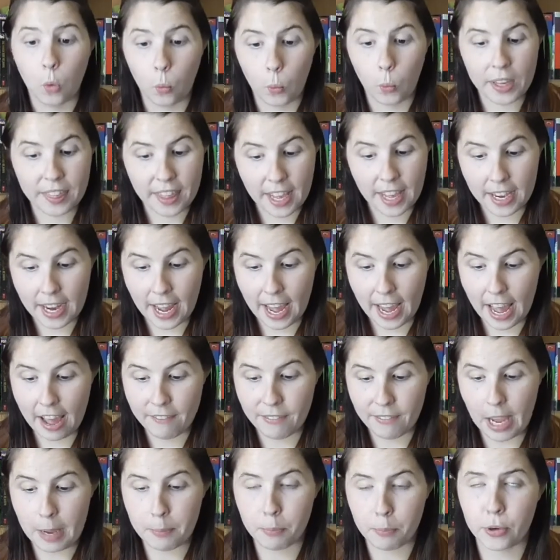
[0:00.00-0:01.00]
We then
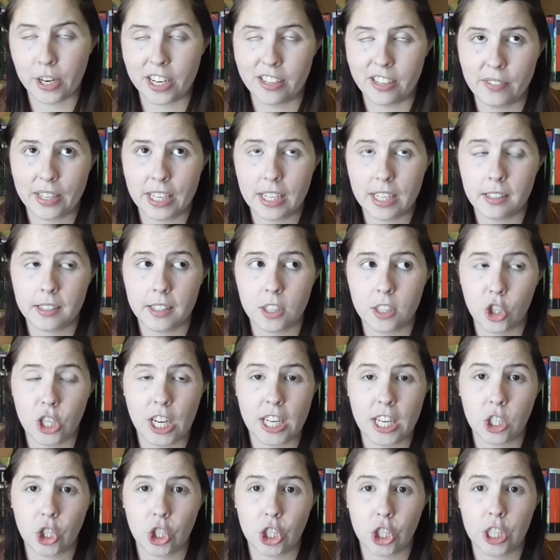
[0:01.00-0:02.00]
have a previous
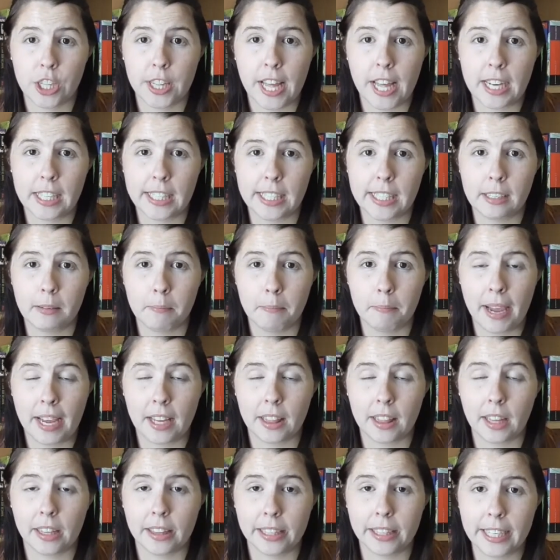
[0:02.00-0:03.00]
suggestion that didn't
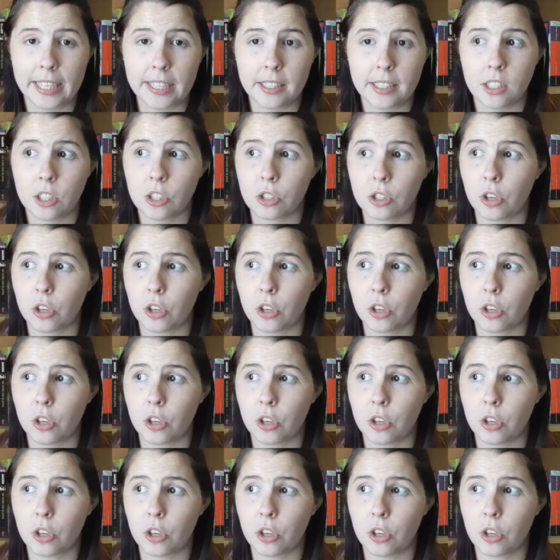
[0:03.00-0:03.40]
make the list.